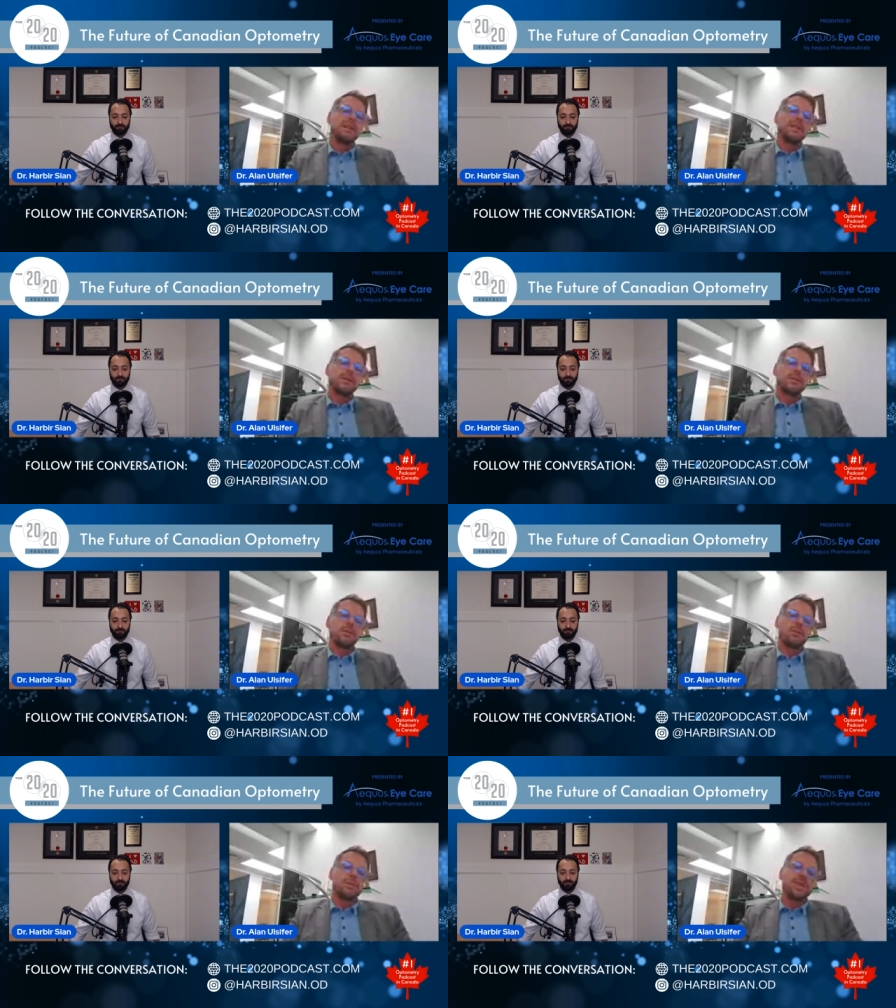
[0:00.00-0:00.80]
There's
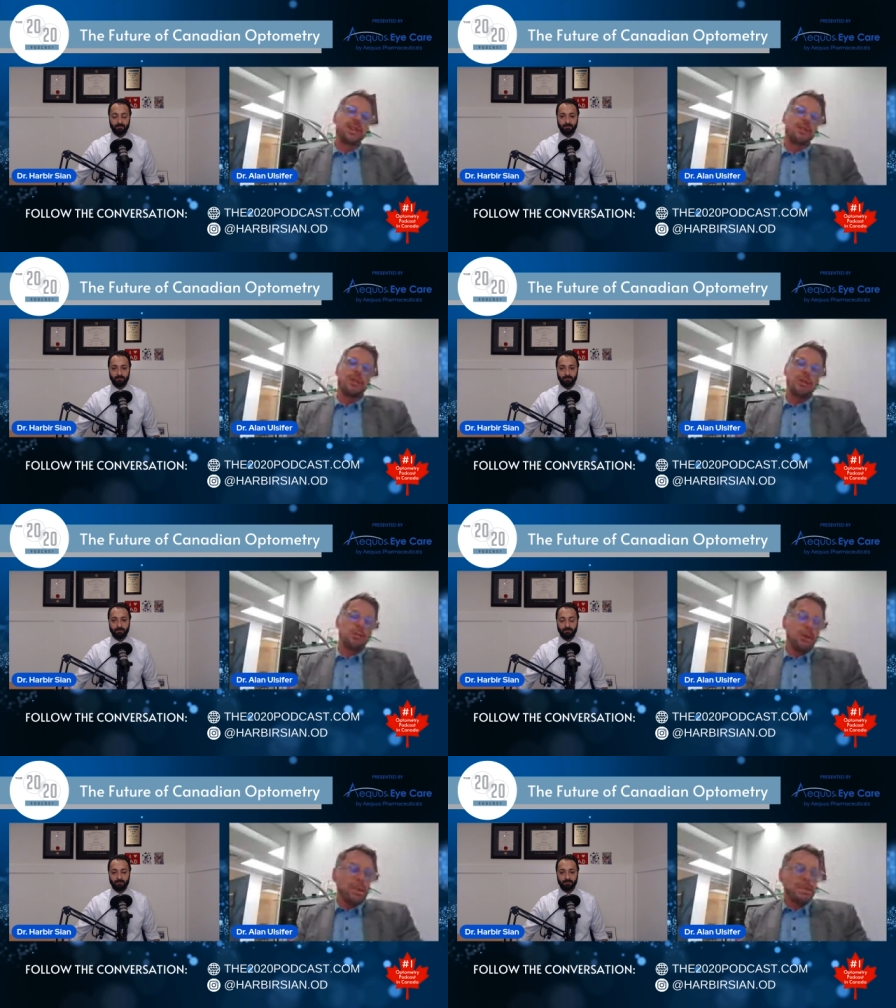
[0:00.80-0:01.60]
groups that are
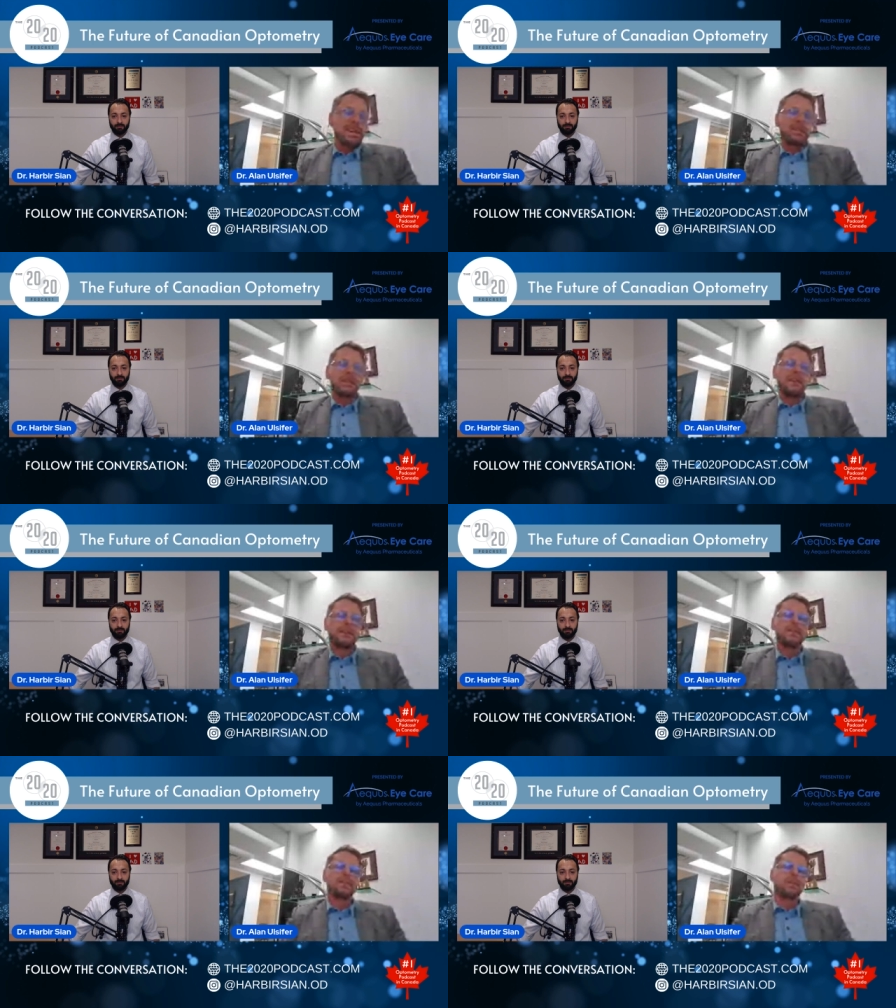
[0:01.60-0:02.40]
already telling that
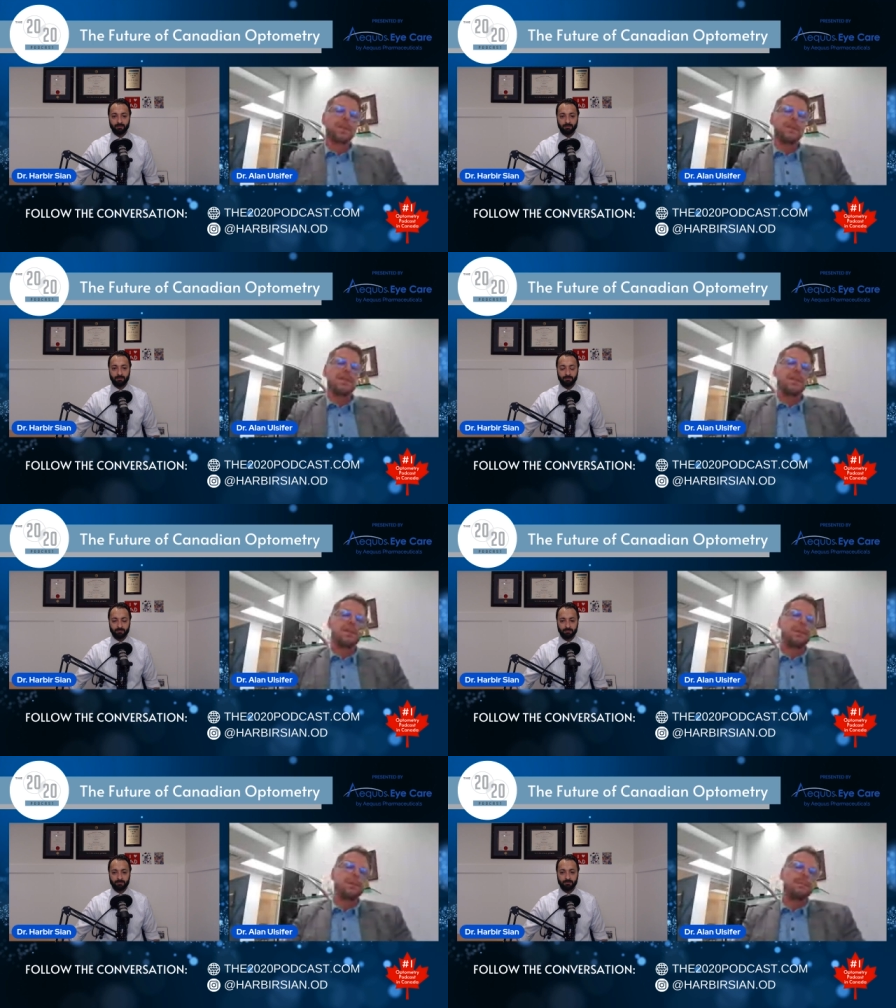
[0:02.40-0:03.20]
story
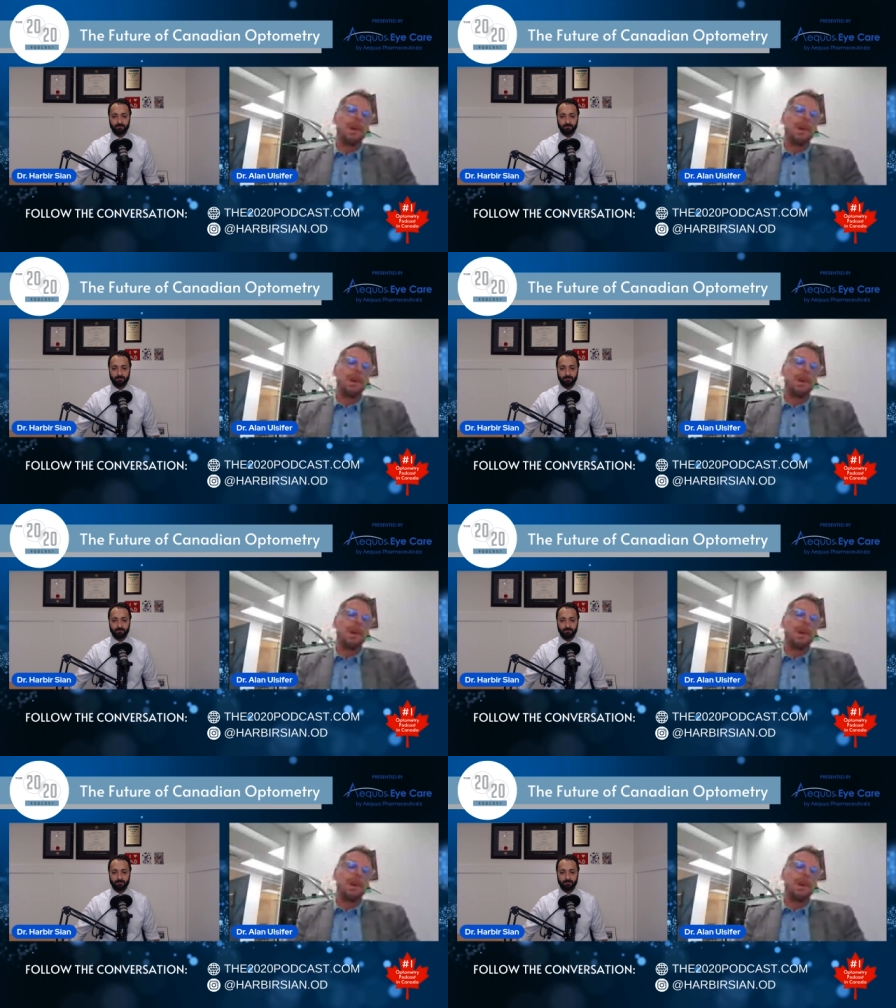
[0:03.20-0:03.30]
to